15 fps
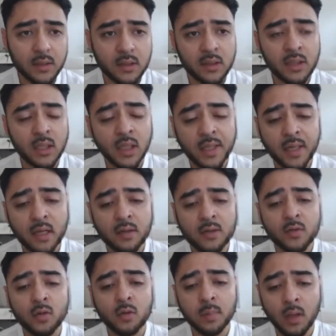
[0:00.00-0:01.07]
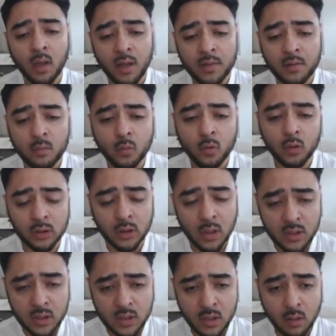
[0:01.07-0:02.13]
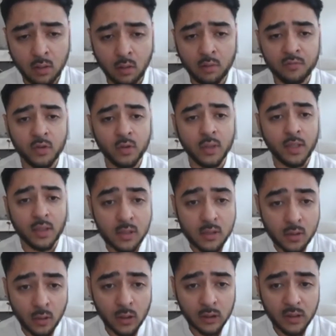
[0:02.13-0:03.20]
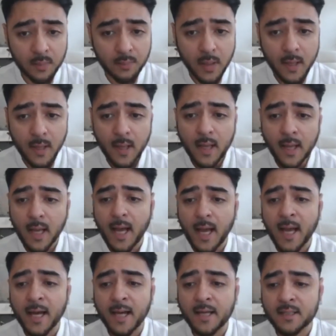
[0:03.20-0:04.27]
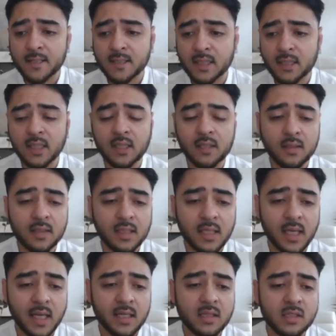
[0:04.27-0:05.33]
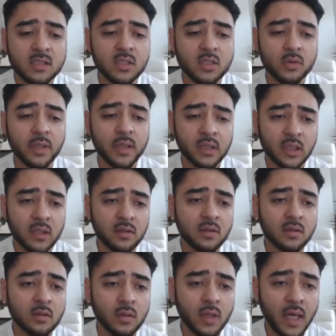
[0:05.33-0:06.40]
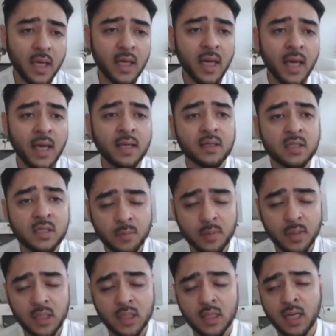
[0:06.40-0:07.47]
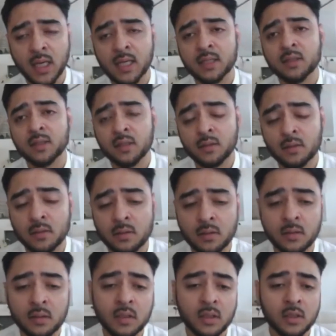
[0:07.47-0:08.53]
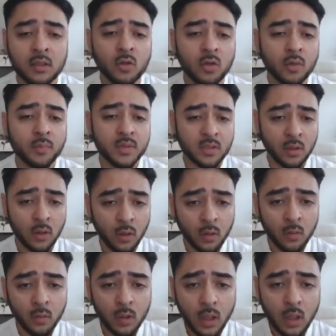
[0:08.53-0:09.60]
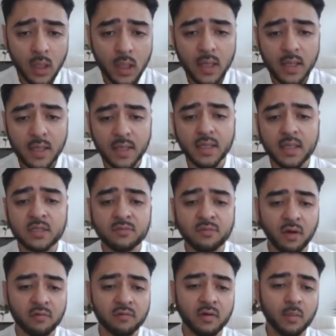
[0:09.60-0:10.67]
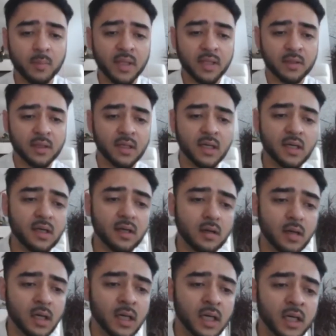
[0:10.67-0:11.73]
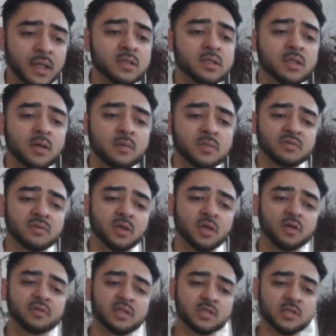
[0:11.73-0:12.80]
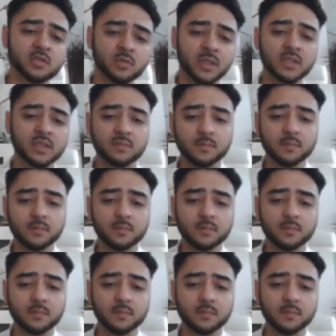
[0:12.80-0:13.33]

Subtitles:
The earlier you apply, the more chances there are of you getting a scholarship. And at the end of the day, the situation in the UK and in Germany and in Europe as a whole is far, far better than India in terms of the COVID situation.